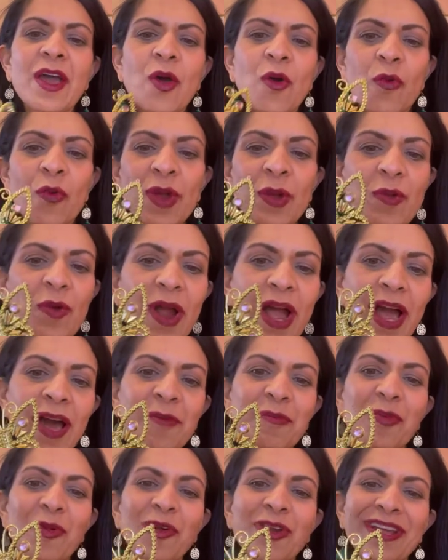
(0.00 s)
We were
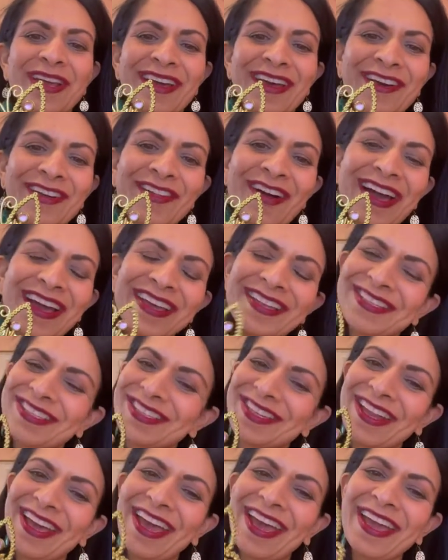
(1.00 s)
onboarding a client
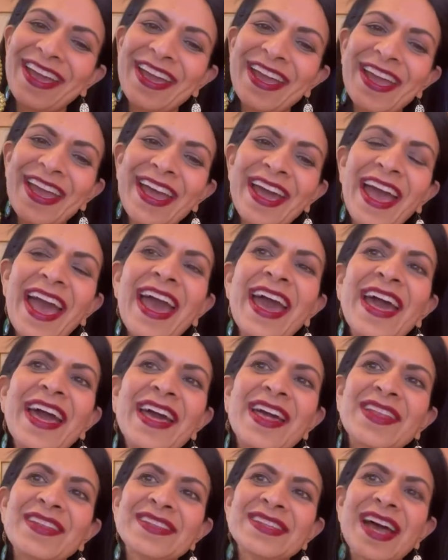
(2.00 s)
today
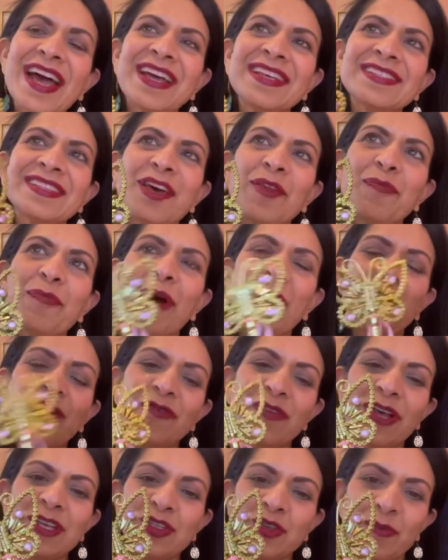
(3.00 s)
and I said
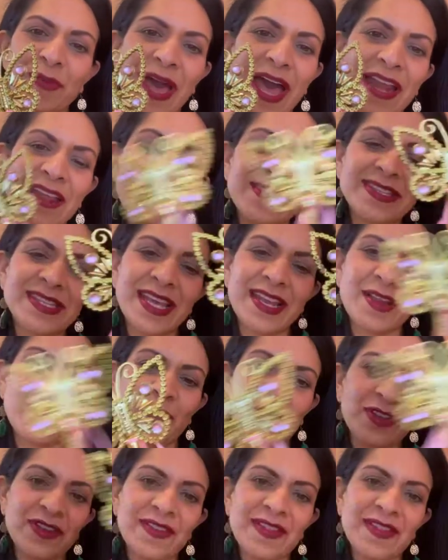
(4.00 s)
butterflies are bad in the dating world and